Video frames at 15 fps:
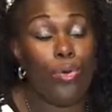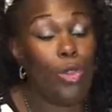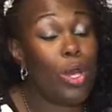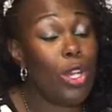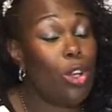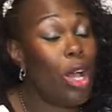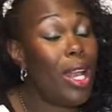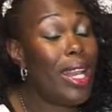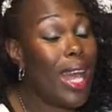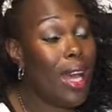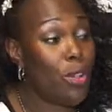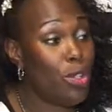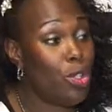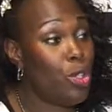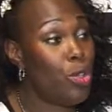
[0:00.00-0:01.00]
You are not
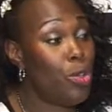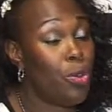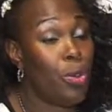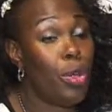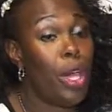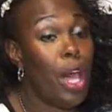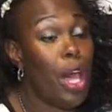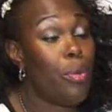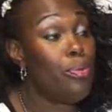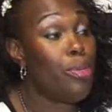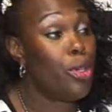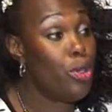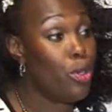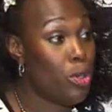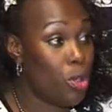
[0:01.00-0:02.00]
allowed to
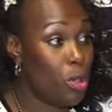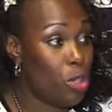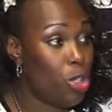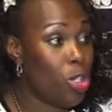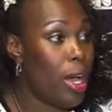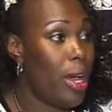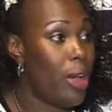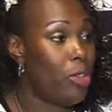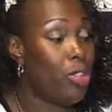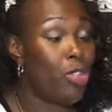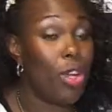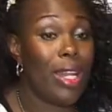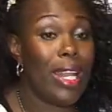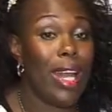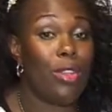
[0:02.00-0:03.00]
abuse your child. You're
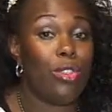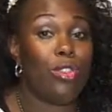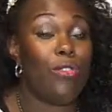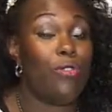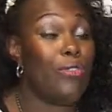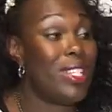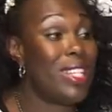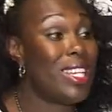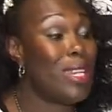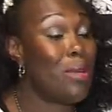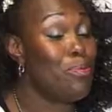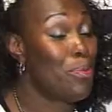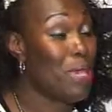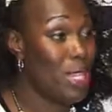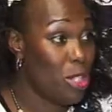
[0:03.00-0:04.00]
not allowed to physically
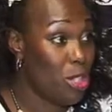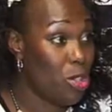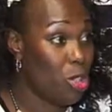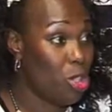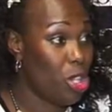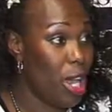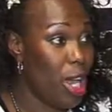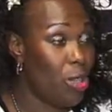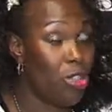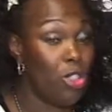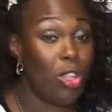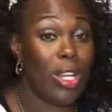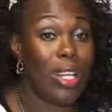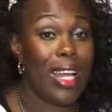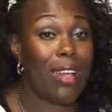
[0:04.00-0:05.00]
beat your child. You're
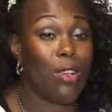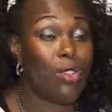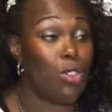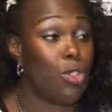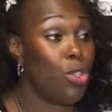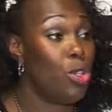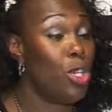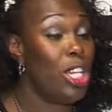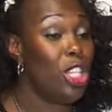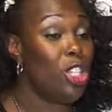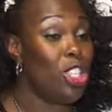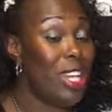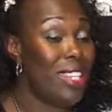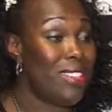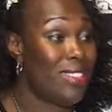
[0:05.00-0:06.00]
not allowed to
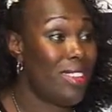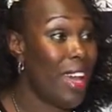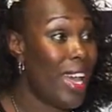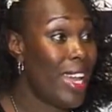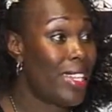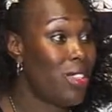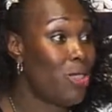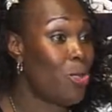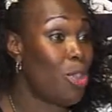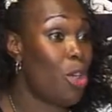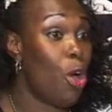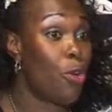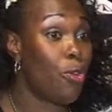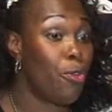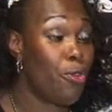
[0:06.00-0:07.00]
chastise,
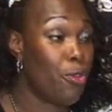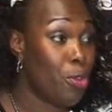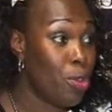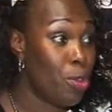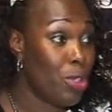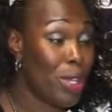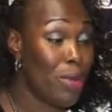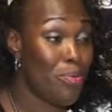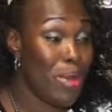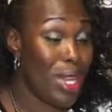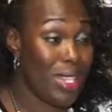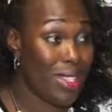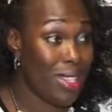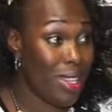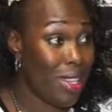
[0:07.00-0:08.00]
withhold food and
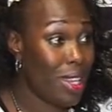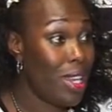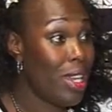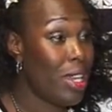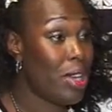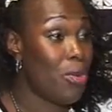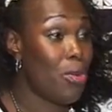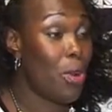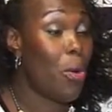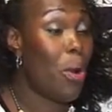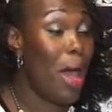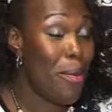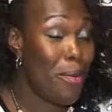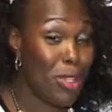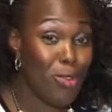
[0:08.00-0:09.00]
basic
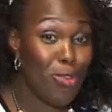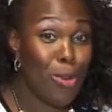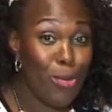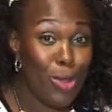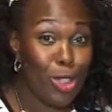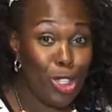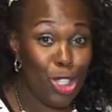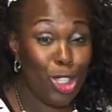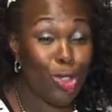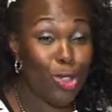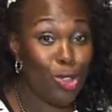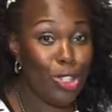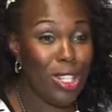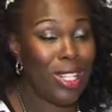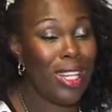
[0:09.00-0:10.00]
requirements from your
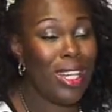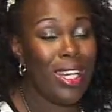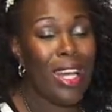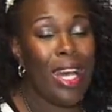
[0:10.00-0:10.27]
children.